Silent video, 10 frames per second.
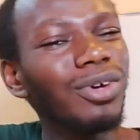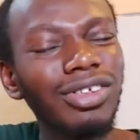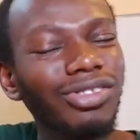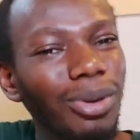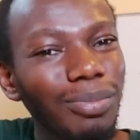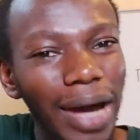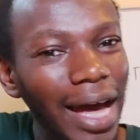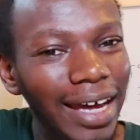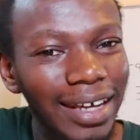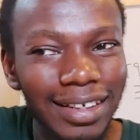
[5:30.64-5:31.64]
It's not
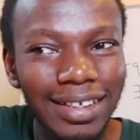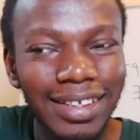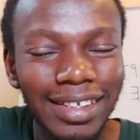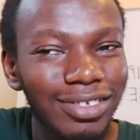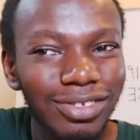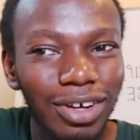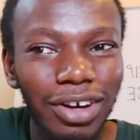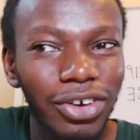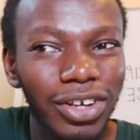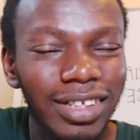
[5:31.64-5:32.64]
bad. It's not
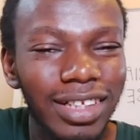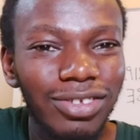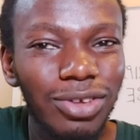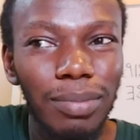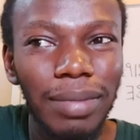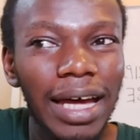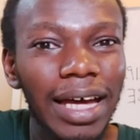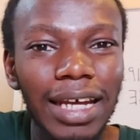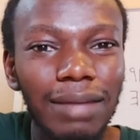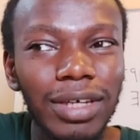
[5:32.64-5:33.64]

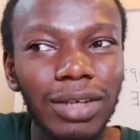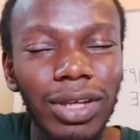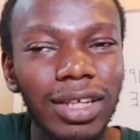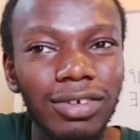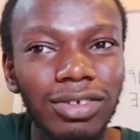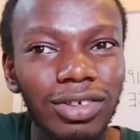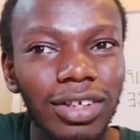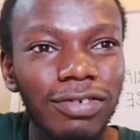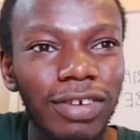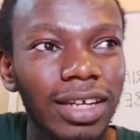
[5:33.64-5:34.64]
bad. I mean,
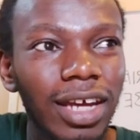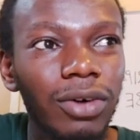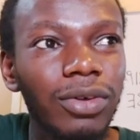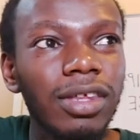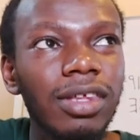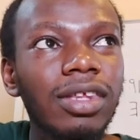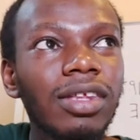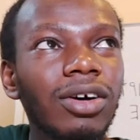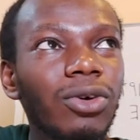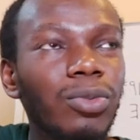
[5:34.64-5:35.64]
$1,000 right now is
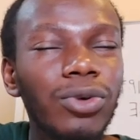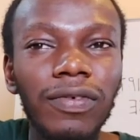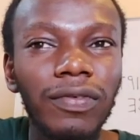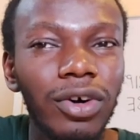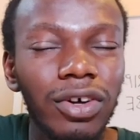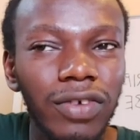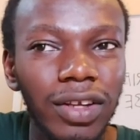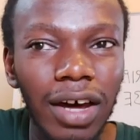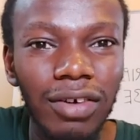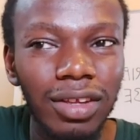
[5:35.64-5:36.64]
almost
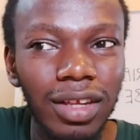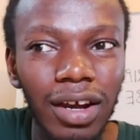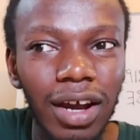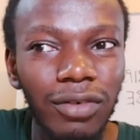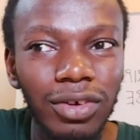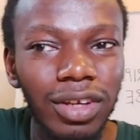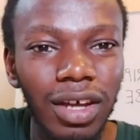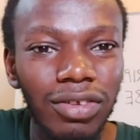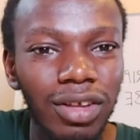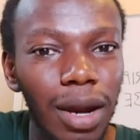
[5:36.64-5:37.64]
400,000 naira,
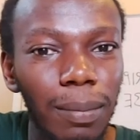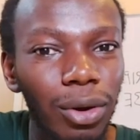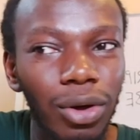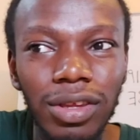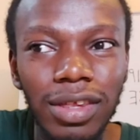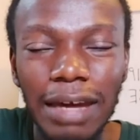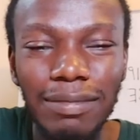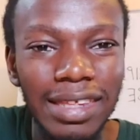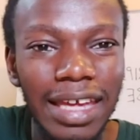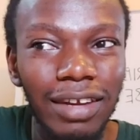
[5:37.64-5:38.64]
400,000 naira plus
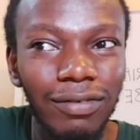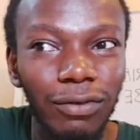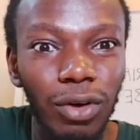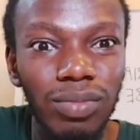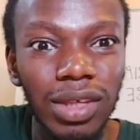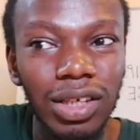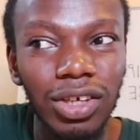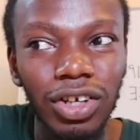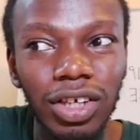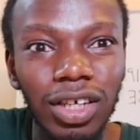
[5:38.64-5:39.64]
times 10, 4
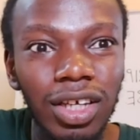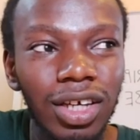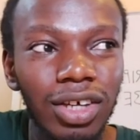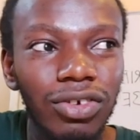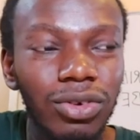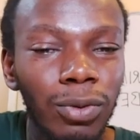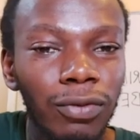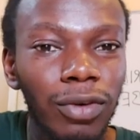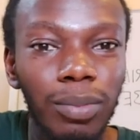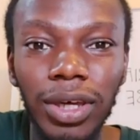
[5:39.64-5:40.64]
million, you know,
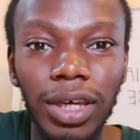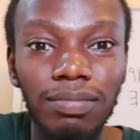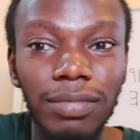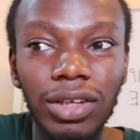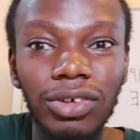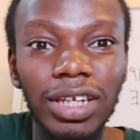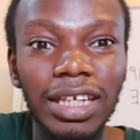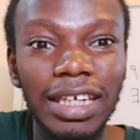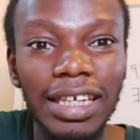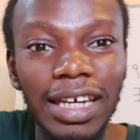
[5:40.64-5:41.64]
4.8 million
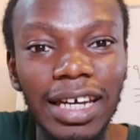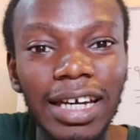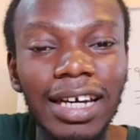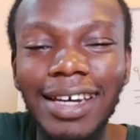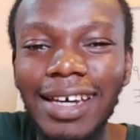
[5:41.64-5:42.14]
in a year.